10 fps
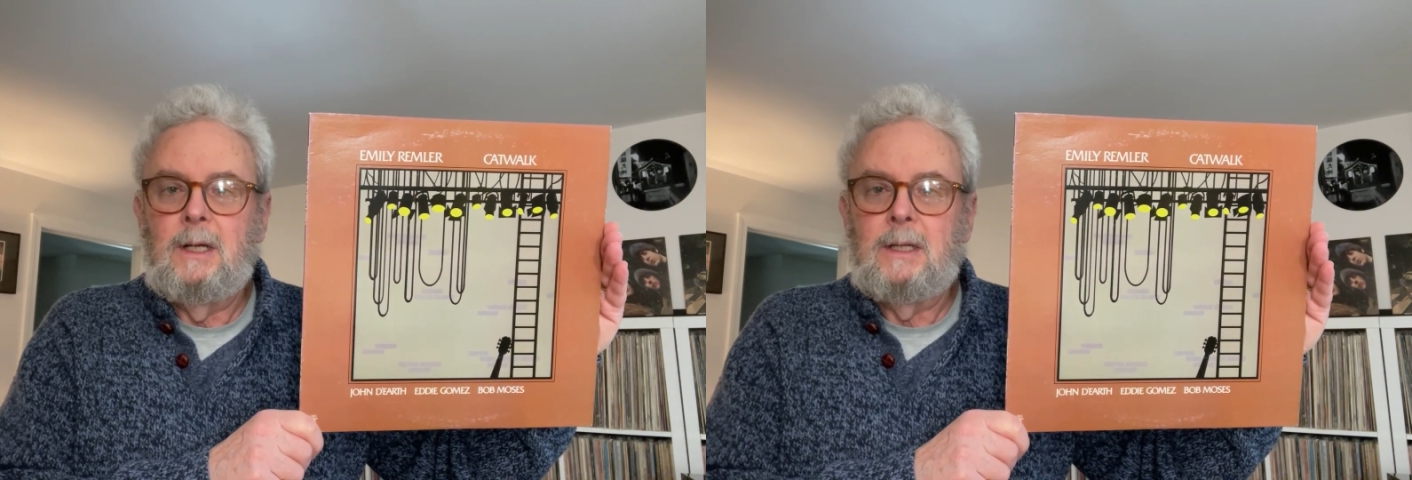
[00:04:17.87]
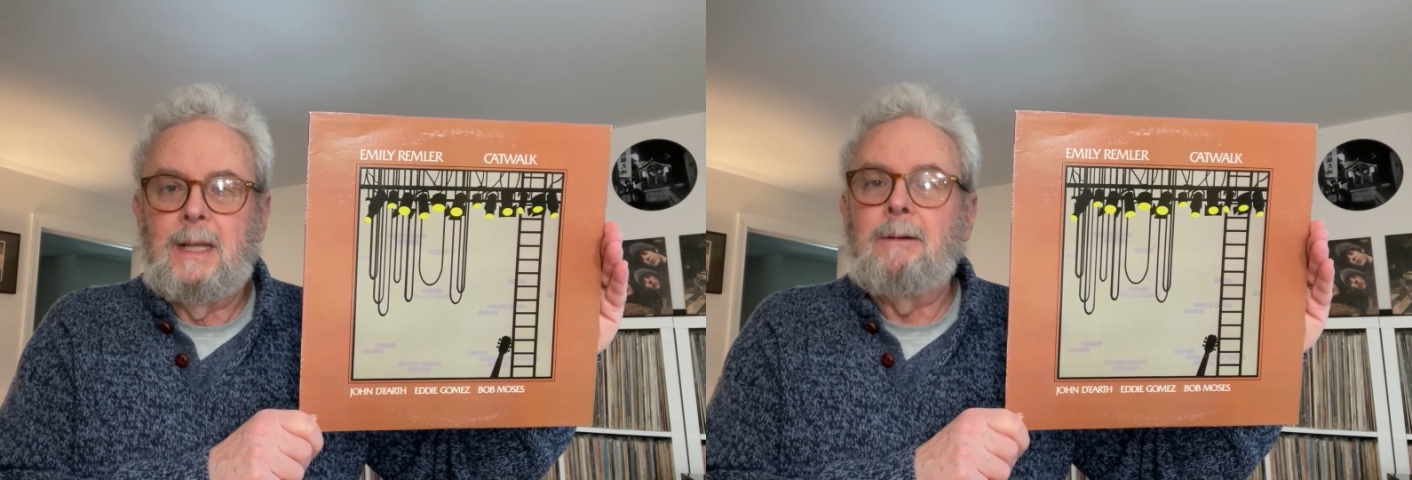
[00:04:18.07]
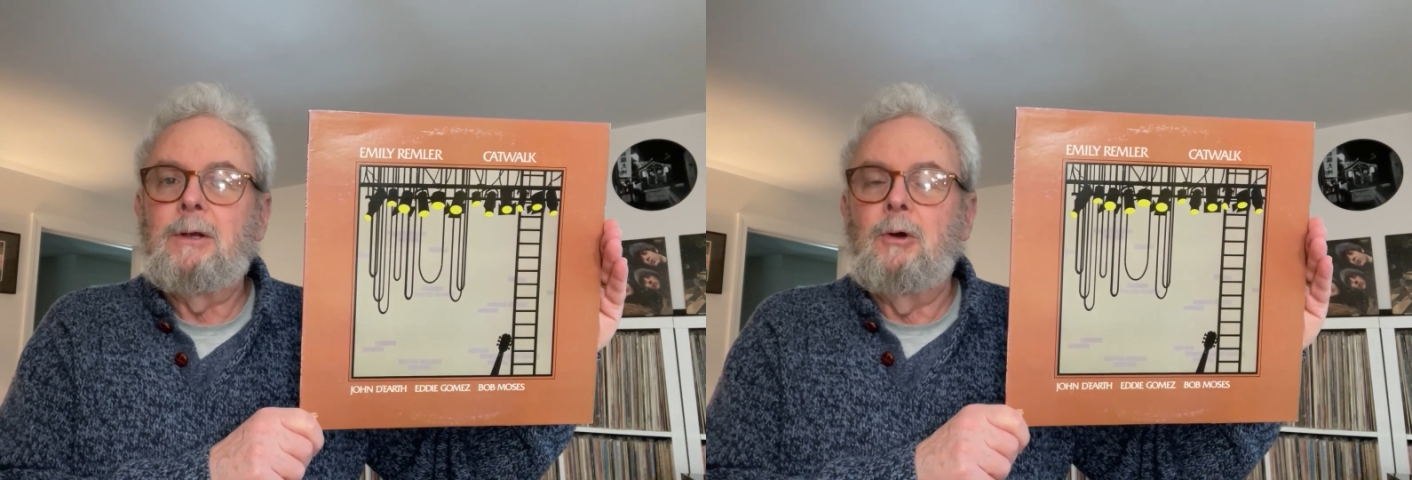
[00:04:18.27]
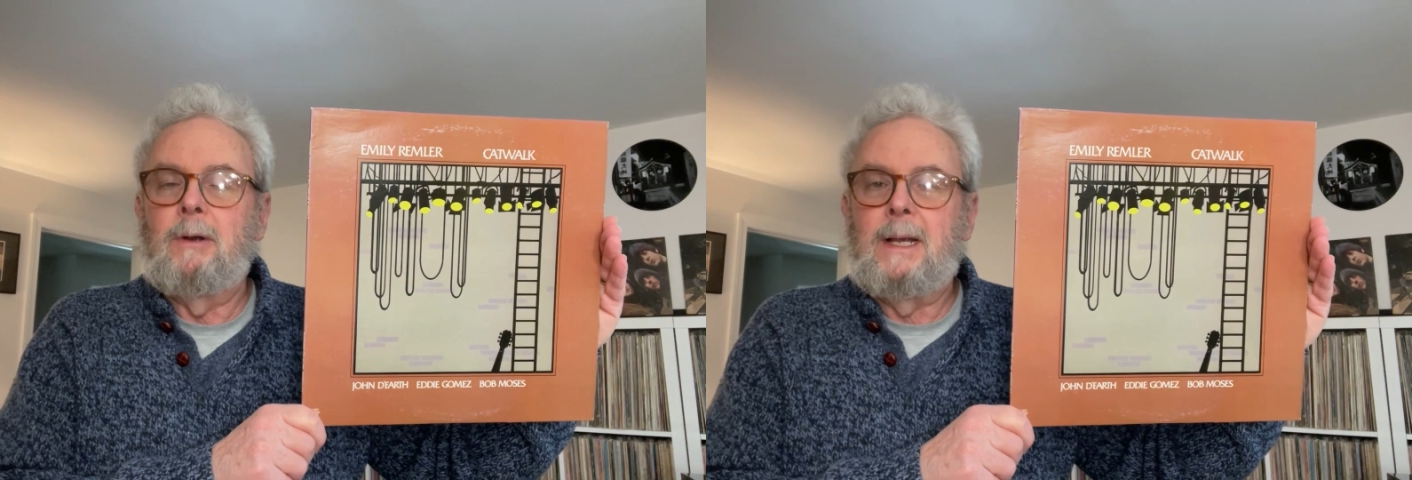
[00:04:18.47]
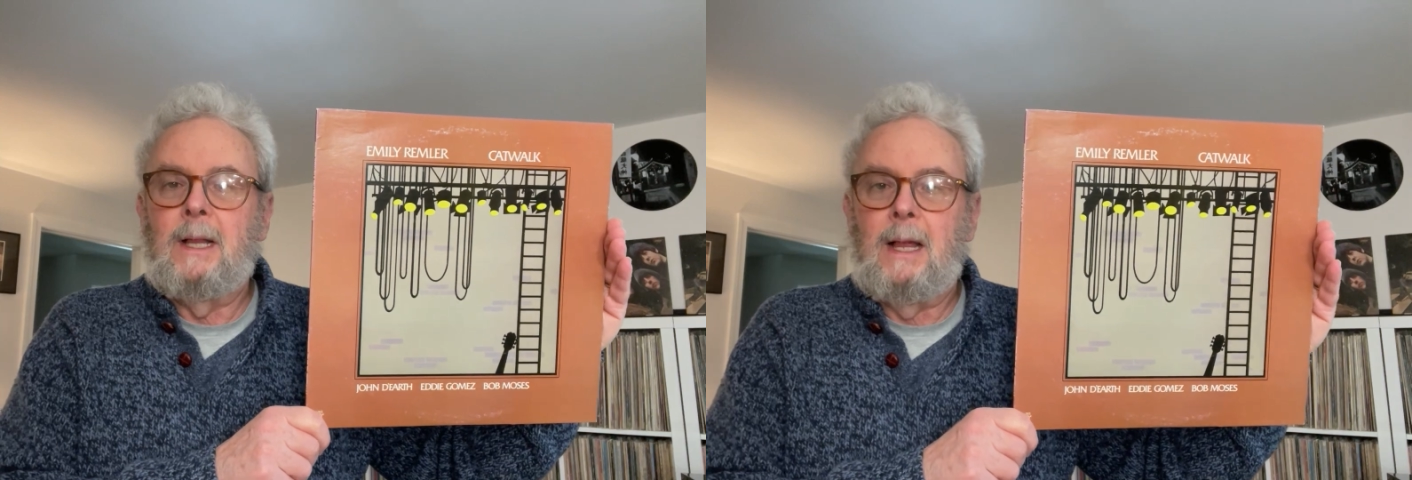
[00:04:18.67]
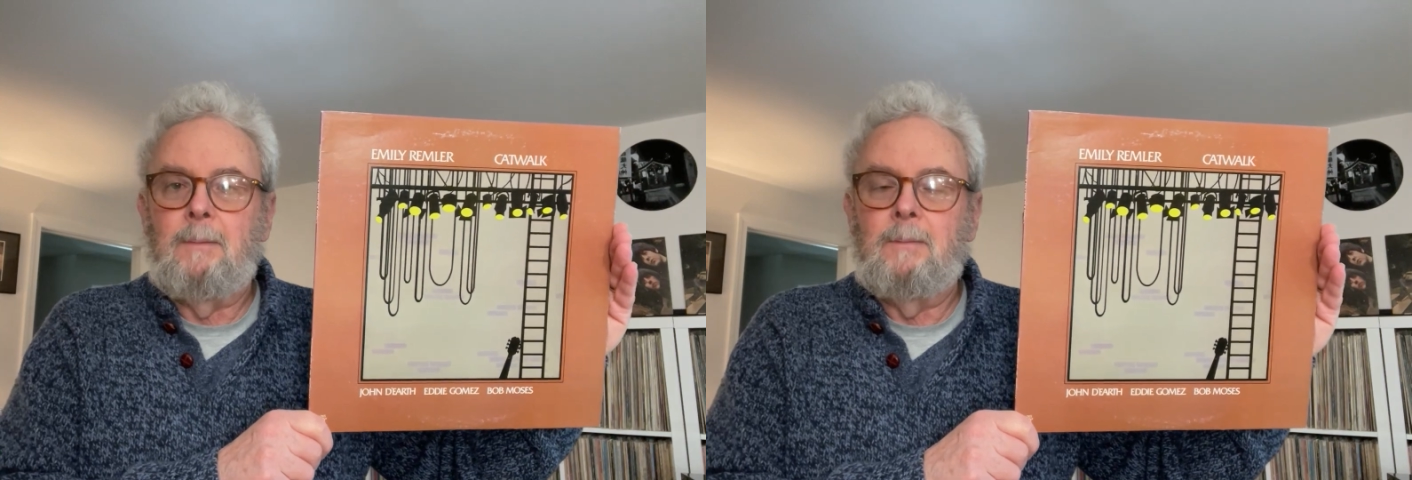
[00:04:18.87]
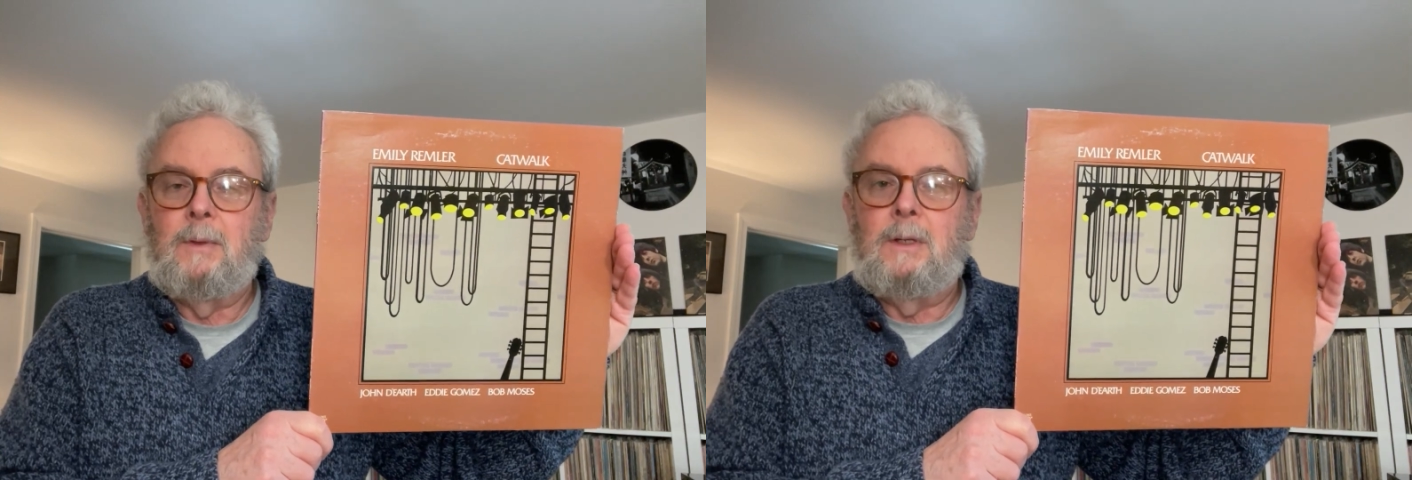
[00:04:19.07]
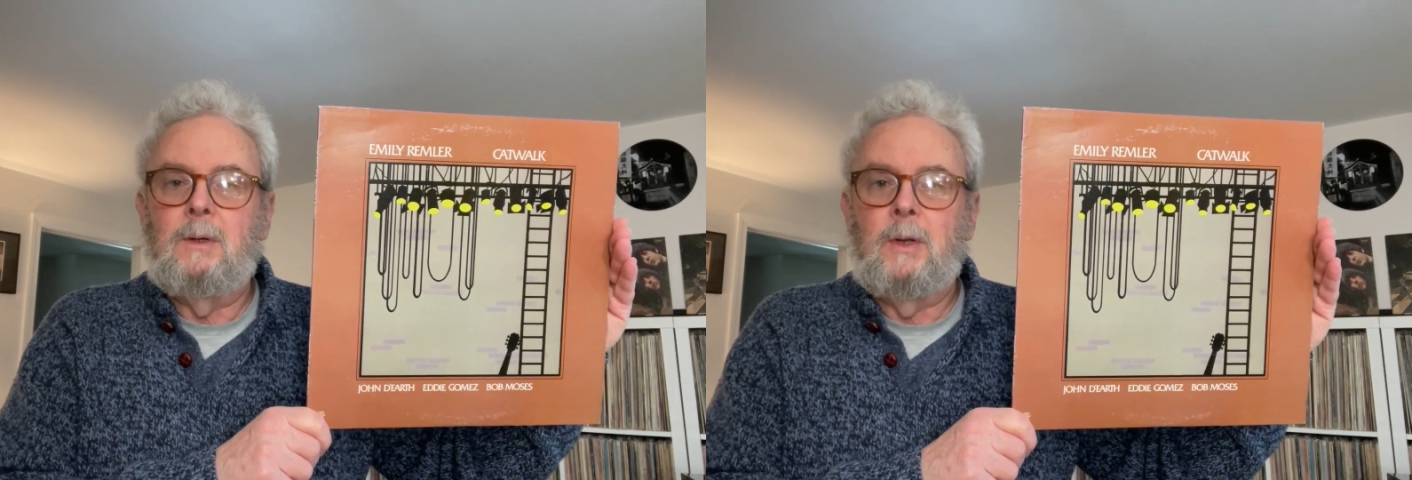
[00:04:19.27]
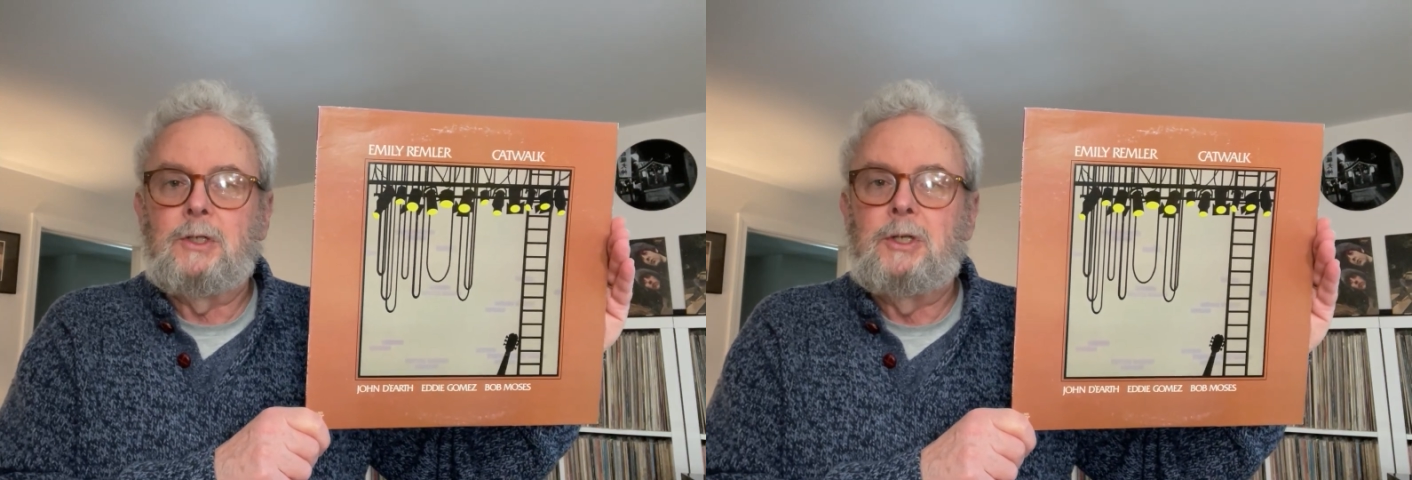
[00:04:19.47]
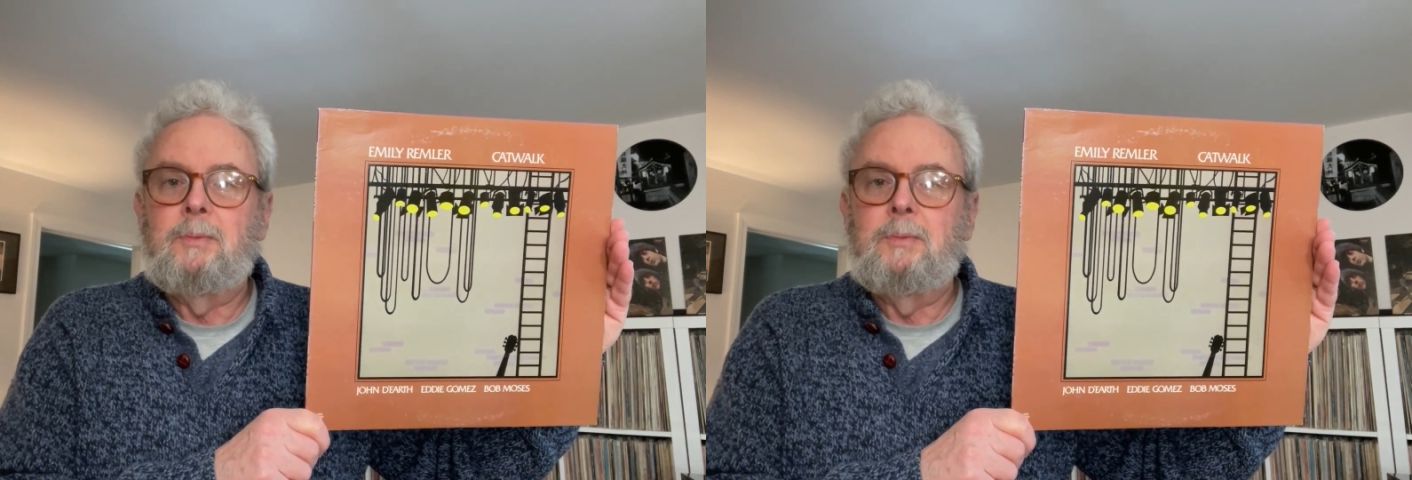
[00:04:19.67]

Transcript: Larry Coryell album where she